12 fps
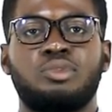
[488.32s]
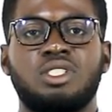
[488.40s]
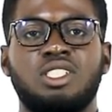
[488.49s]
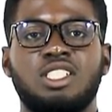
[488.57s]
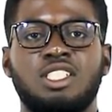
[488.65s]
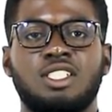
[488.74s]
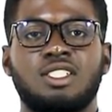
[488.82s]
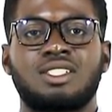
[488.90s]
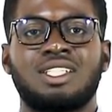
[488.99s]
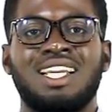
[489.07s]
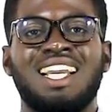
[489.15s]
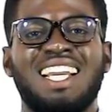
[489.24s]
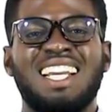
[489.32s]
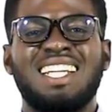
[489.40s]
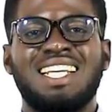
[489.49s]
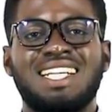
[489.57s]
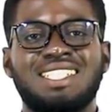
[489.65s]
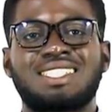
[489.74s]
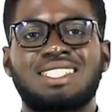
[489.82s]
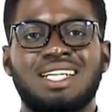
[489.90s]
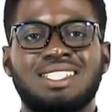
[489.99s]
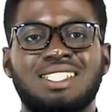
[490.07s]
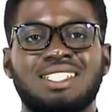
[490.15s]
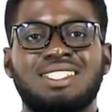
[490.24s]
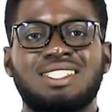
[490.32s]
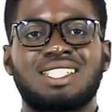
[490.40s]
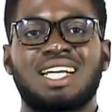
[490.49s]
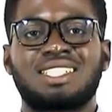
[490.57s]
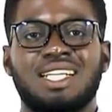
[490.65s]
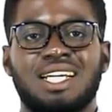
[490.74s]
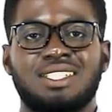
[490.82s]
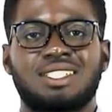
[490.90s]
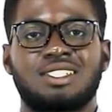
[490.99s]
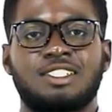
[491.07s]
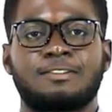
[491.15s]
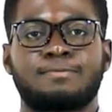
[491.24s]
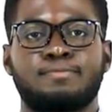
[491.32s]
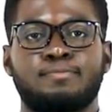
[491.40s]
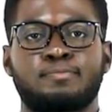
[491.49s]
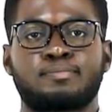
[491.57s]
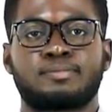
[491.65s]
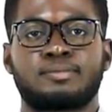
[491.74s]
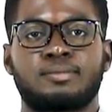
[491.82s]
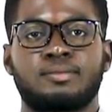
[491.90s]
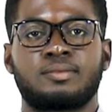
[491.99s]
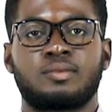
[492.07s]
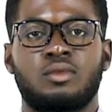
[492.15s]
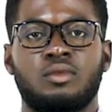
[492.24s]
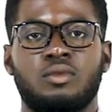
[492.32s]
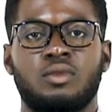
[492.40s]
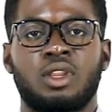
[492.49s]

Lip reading: verification of measuring and weighing equipment and instruments,